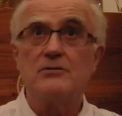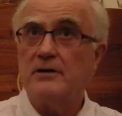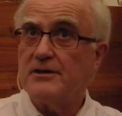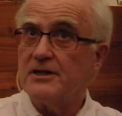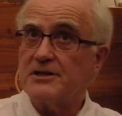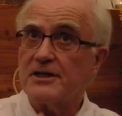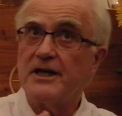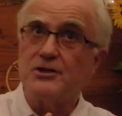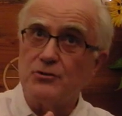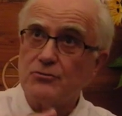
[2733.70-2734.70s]
in this
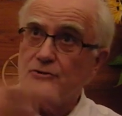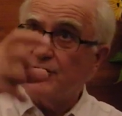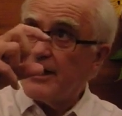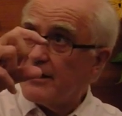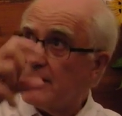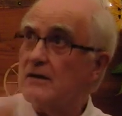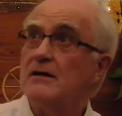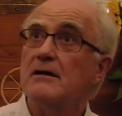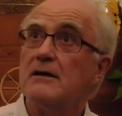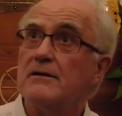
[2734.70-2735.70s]
case you drink
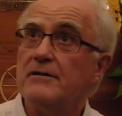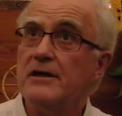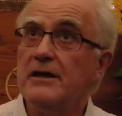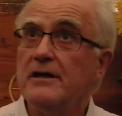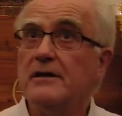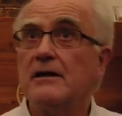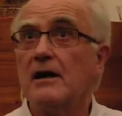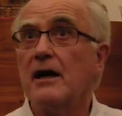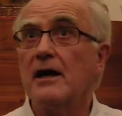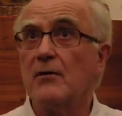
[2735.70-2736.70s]
the
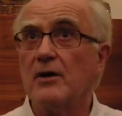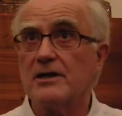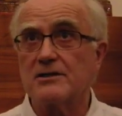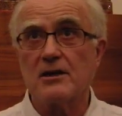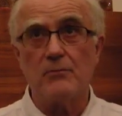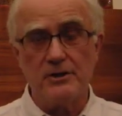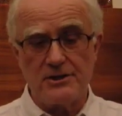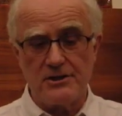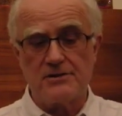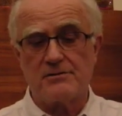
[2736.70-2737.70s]
ayahuasca, which
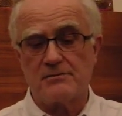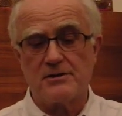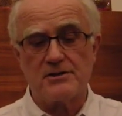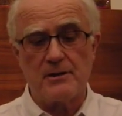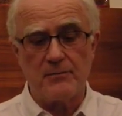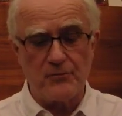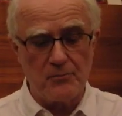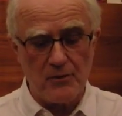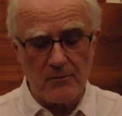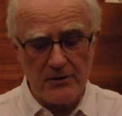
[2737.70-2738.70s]
is, as some of you
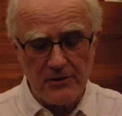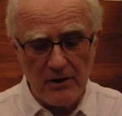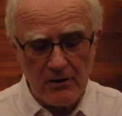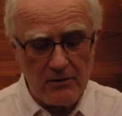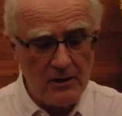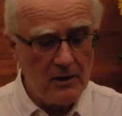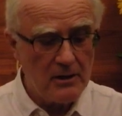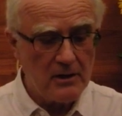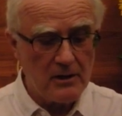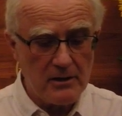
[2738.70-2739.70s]
probably know,
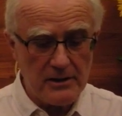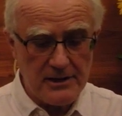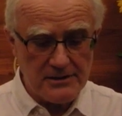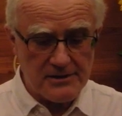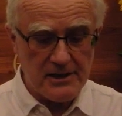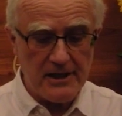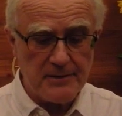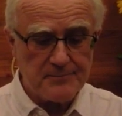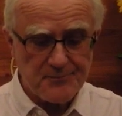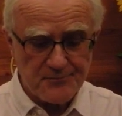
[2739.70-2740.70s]
it's a
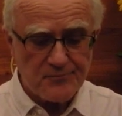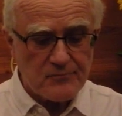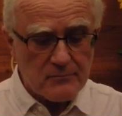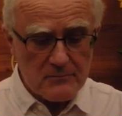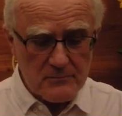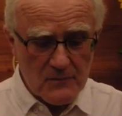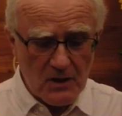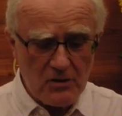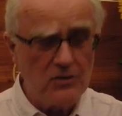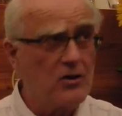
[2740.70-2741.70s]

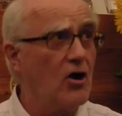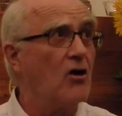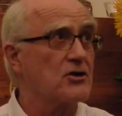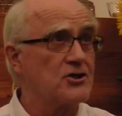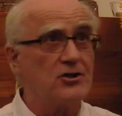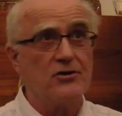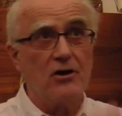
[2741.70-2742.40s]
concoction